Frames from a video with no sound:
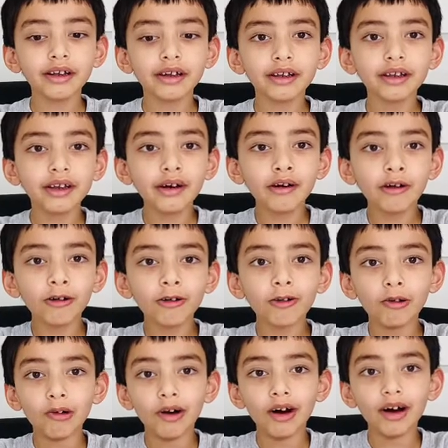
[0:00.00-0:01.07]

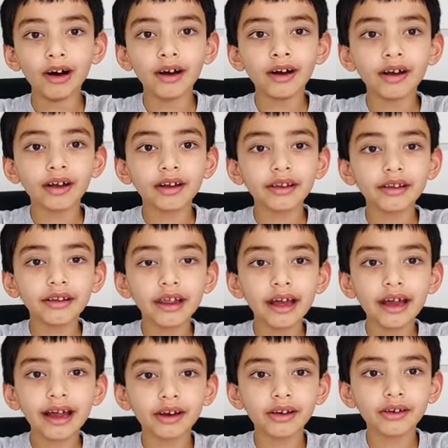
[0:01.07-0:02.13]
No,
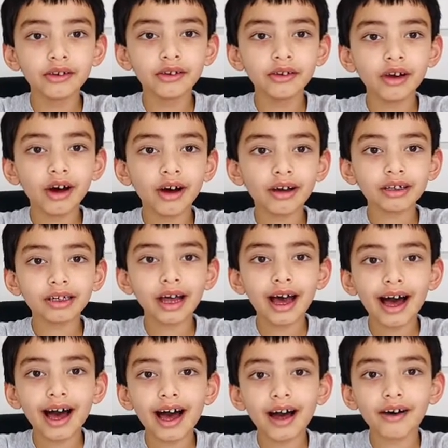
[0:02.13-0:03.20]
they do not
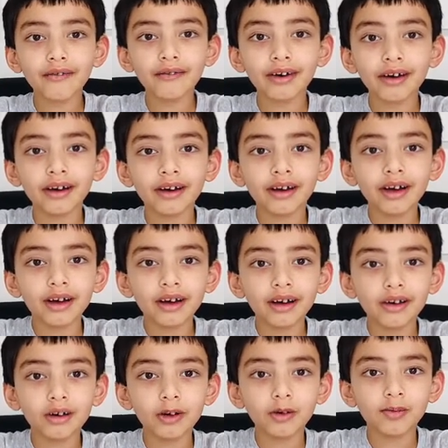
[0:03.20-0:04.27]
have
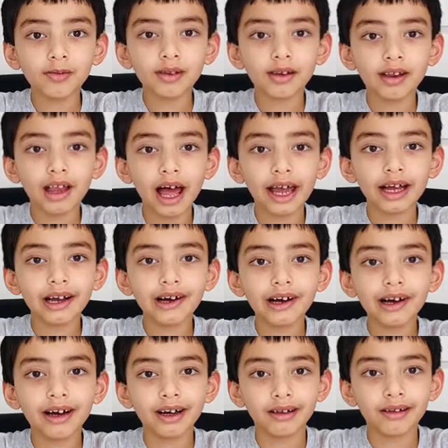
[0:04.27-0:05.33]
homes like
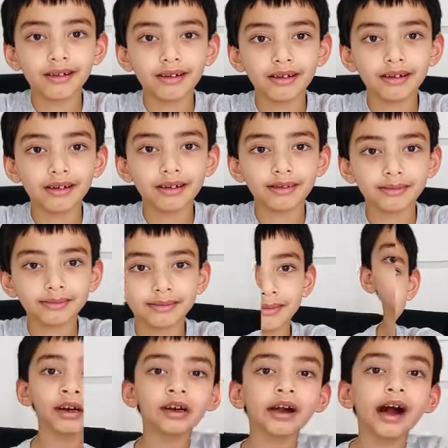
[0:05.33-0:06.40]
us.
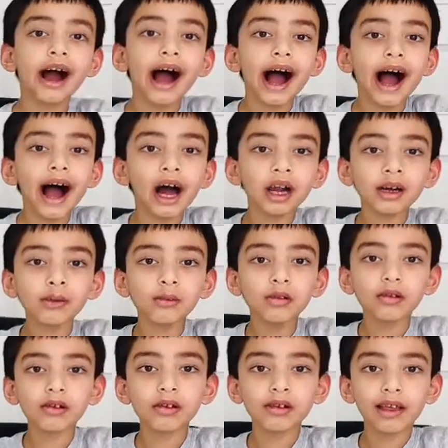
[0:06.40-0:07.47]

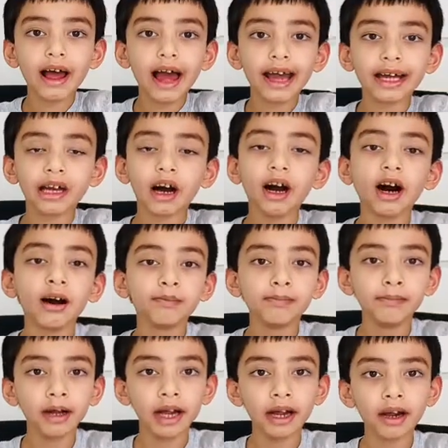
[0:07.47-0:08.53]
Animals like a
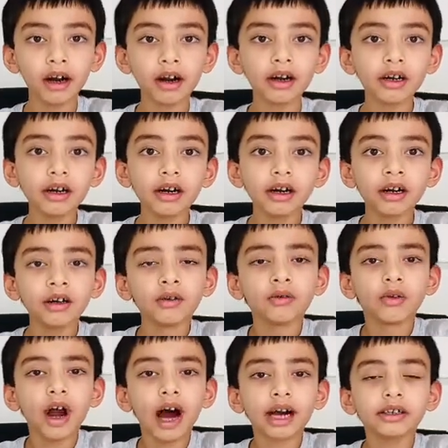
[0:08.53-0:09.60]
bear,
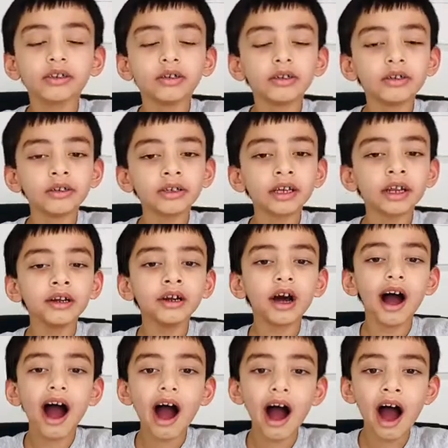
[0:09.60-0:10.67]
raccoon,
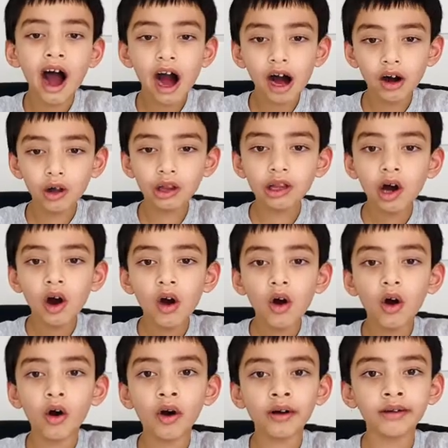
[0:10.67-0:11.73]
owl,
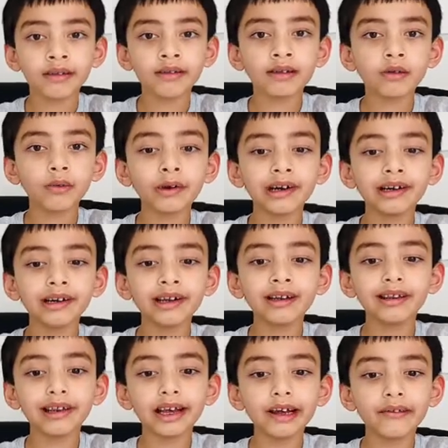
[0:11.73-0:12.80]
or squirrel
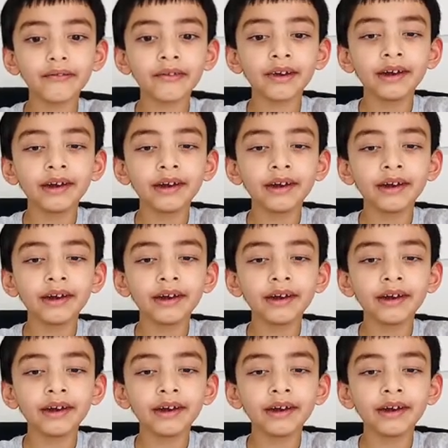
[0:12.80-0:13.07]
live